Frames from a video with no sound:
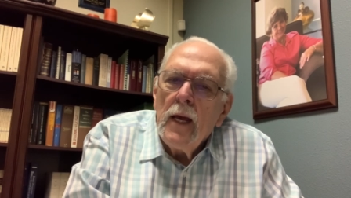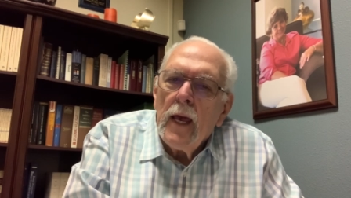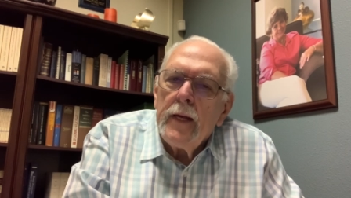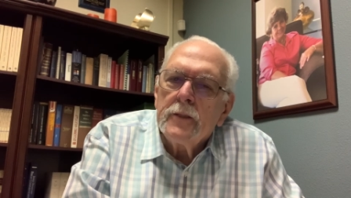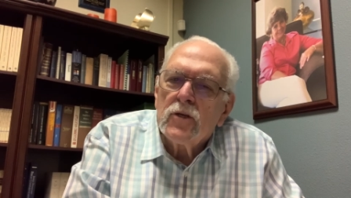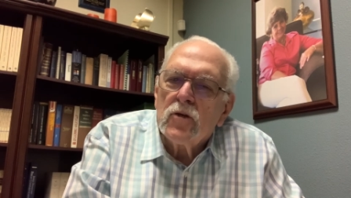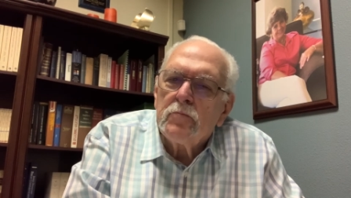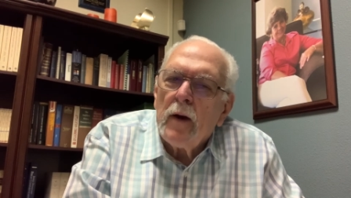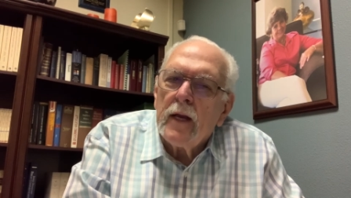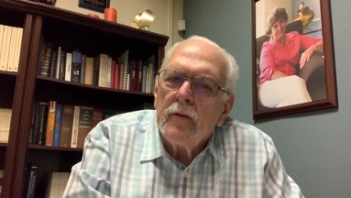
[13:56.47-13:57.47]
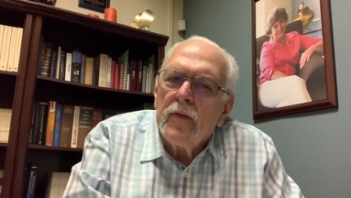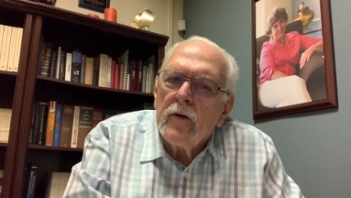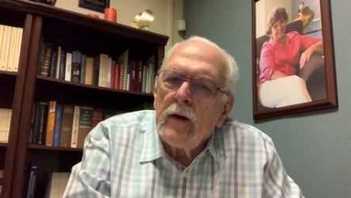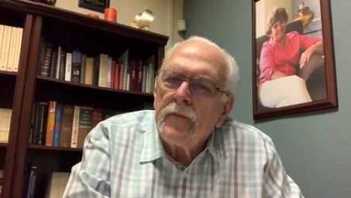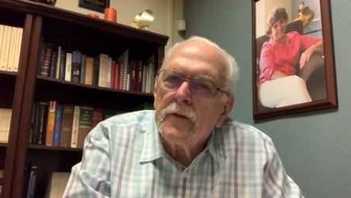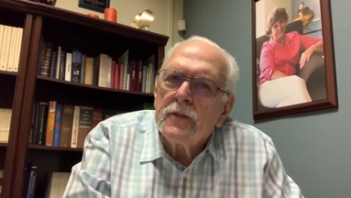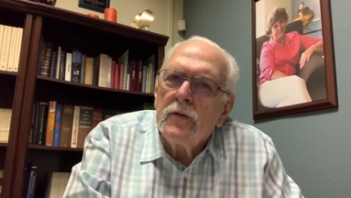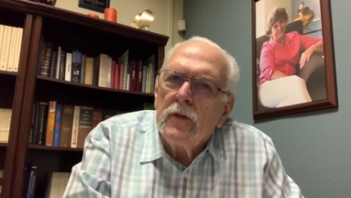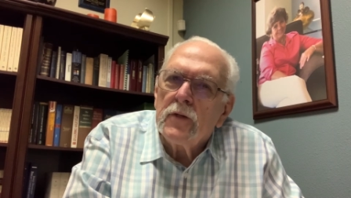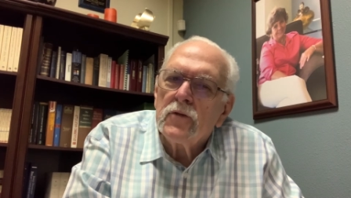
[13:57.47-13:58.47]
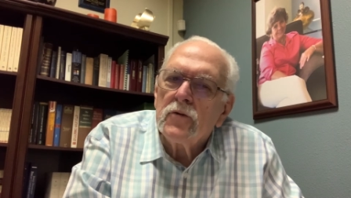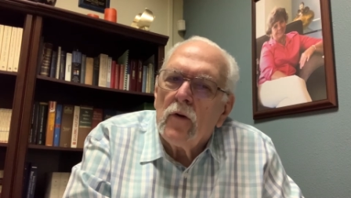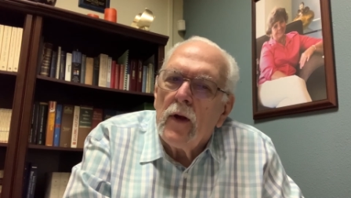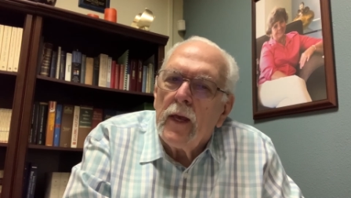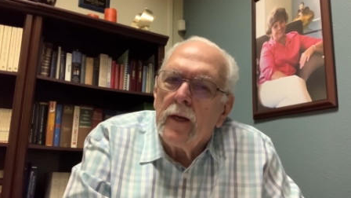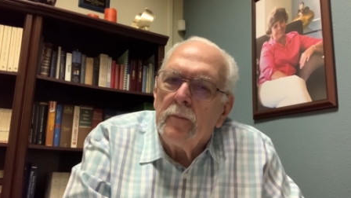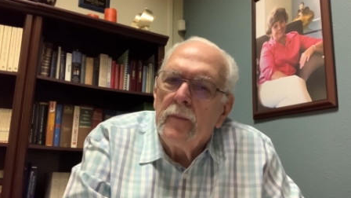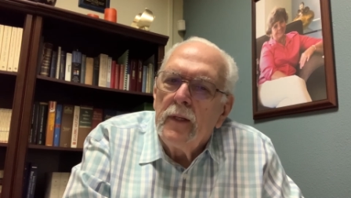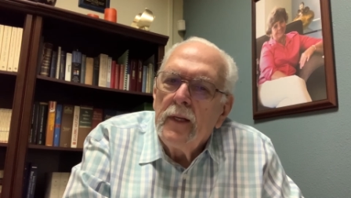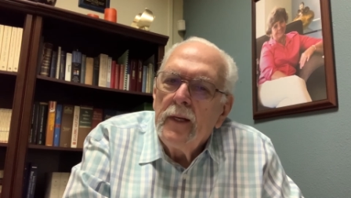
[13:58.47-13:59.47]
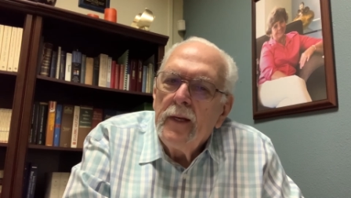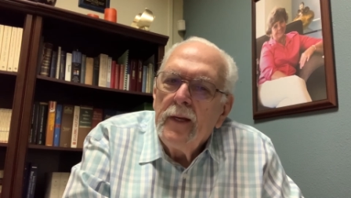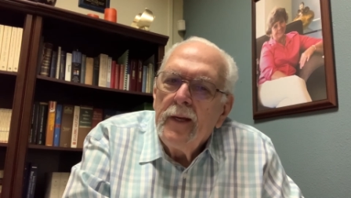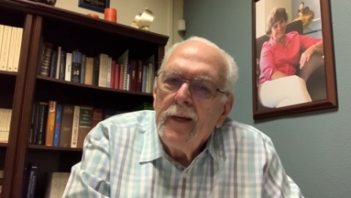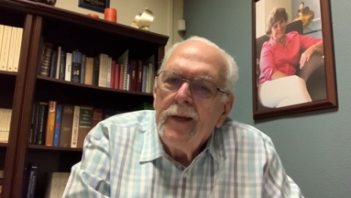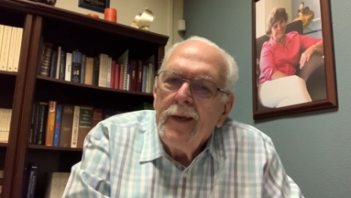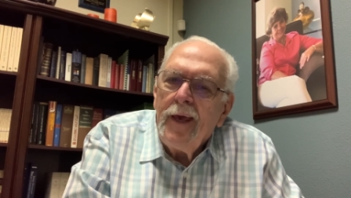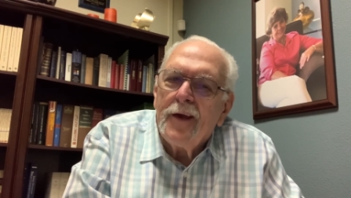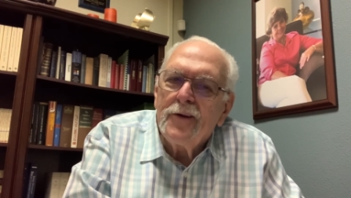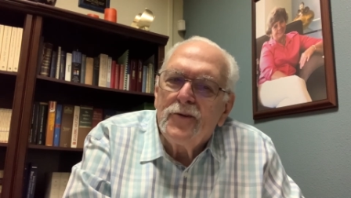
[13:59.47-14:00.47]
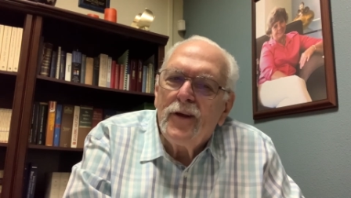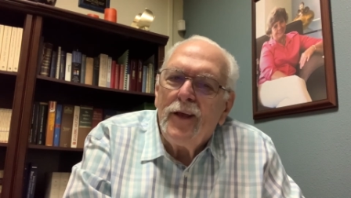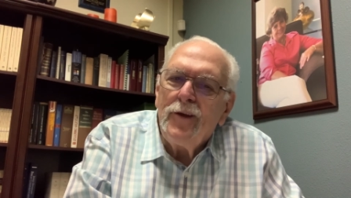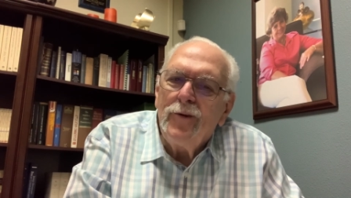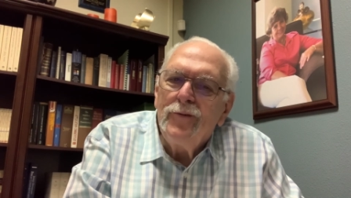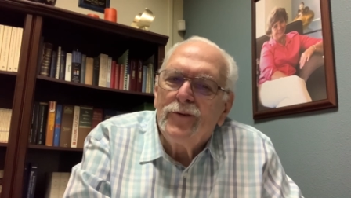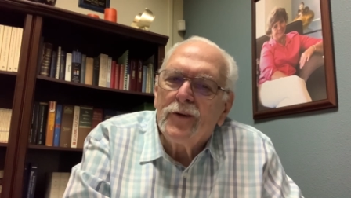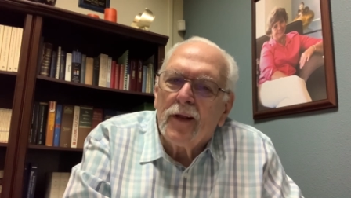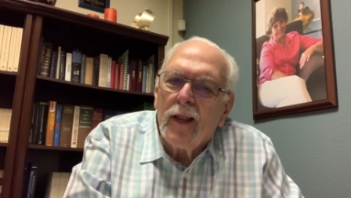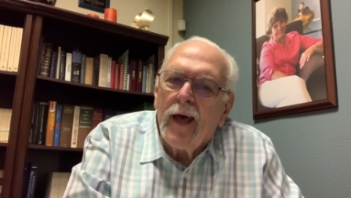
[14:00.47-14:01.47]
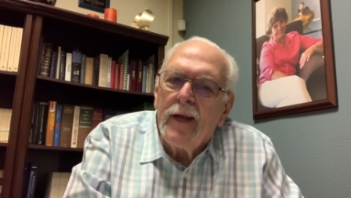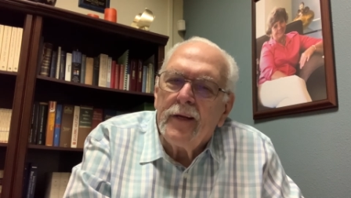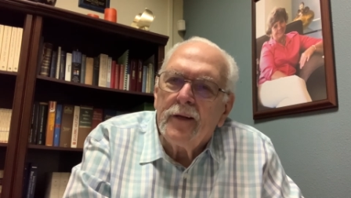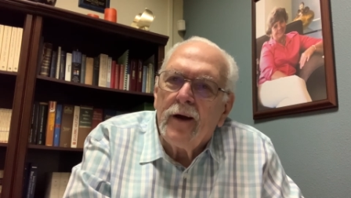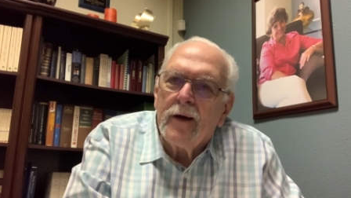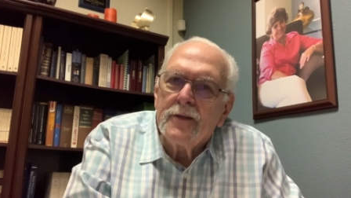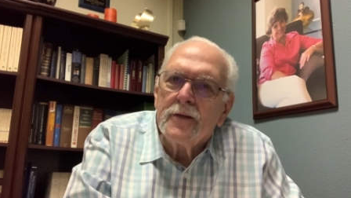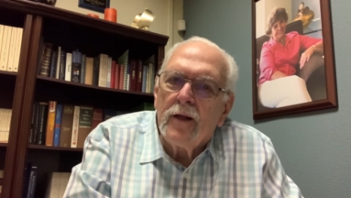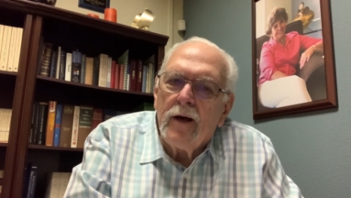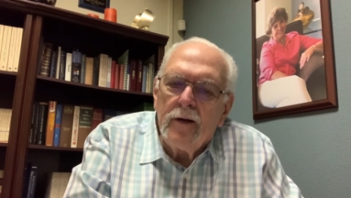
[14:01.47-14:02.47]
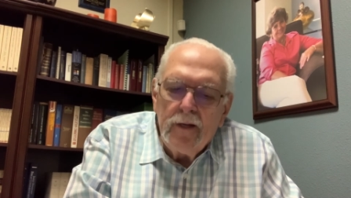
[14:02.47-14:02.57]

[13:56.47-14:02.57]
In spite of their efforts to destroy him, he continued to delight in God's law.